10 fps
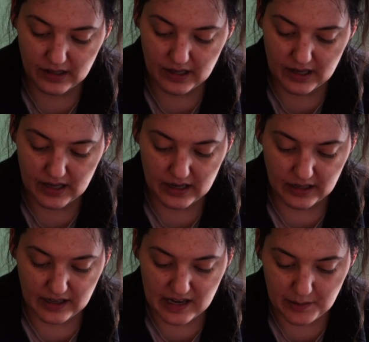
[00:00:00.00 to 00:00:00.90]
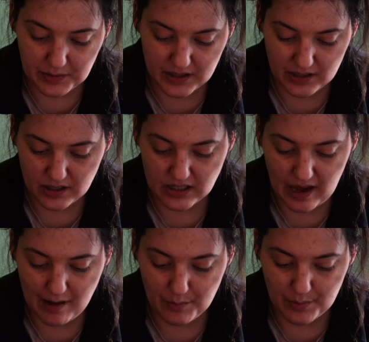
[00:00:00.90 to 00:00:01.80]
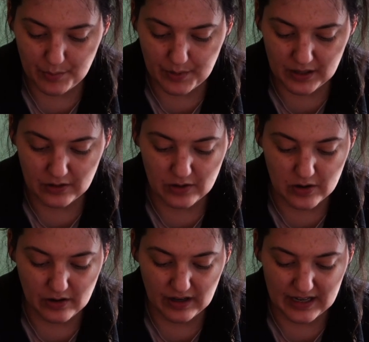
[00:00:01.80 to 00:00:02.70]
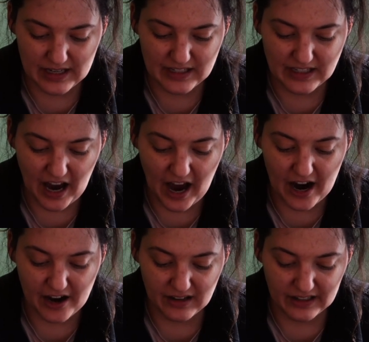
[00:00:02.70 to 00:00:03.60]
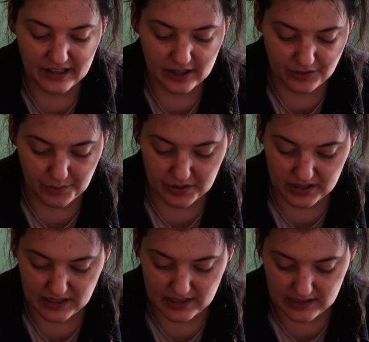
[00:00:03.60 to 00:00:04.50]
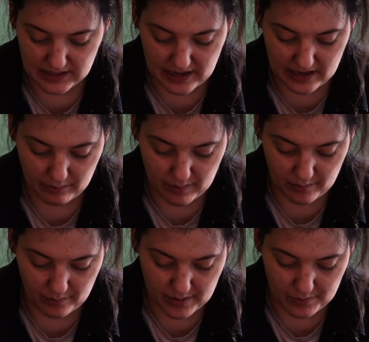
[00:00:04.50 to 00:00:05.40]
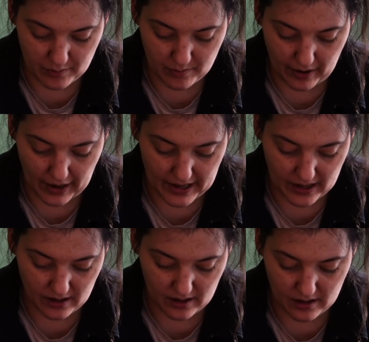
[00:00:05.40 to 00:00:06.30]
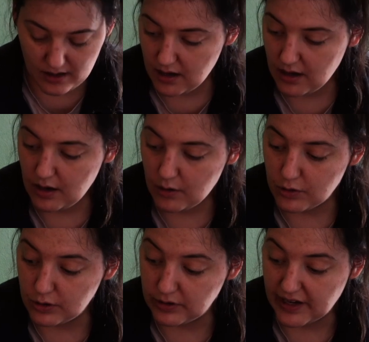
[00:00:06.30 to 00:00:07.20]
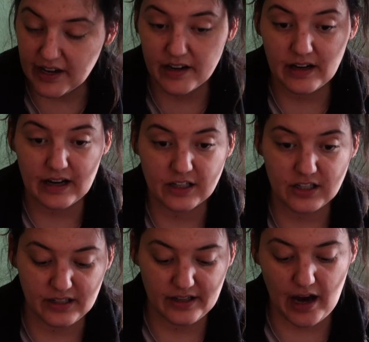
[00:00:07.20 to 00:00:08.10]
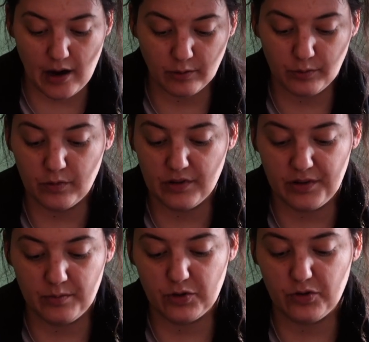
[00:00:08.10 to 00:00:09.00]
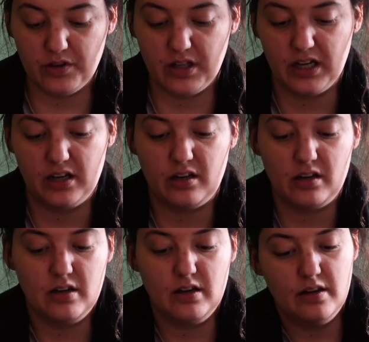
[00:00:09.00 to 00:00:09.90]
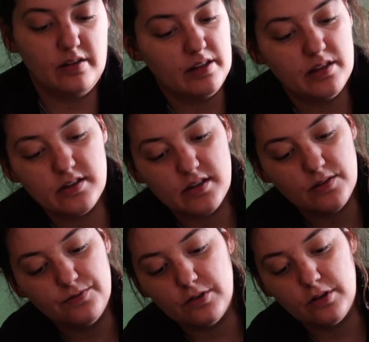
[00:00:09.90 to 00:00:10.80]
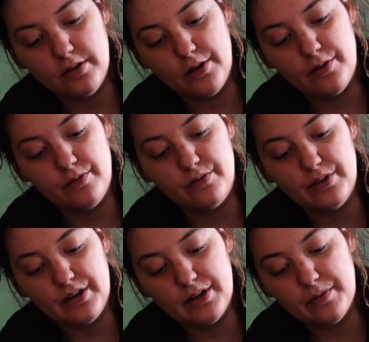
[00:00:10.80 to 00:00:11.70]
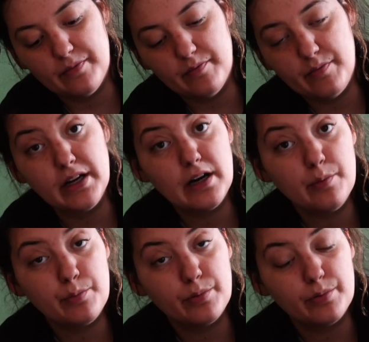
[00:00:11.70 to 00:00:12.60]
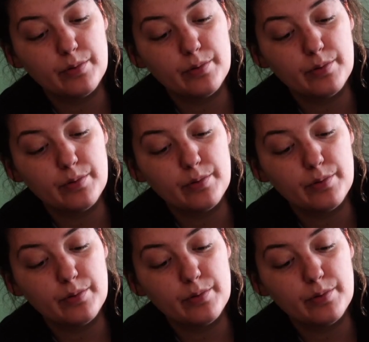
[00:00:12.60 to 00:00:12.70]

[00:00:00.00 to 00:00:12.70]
it keeps its shape but not entirely 100%, and when people buy it or look at it actually, I would want them to think that this is full of makeup